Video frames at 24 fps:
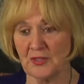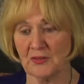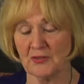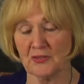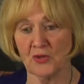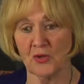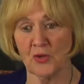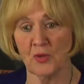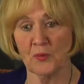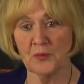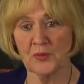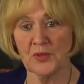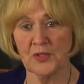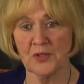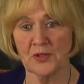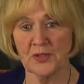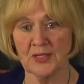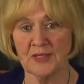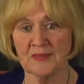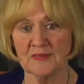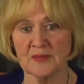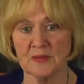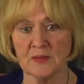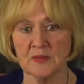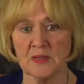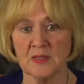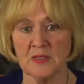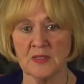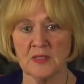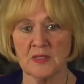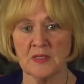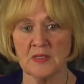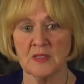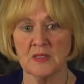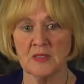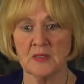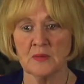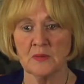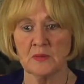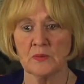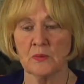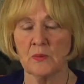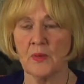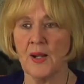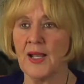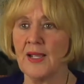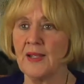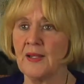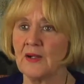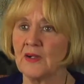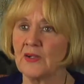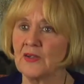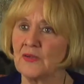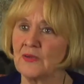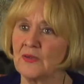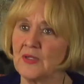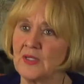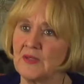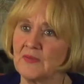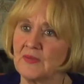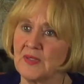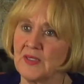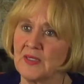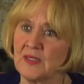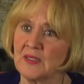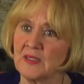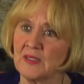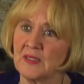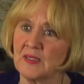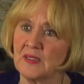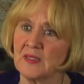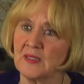into home care. And I said, "Why are you leaving?"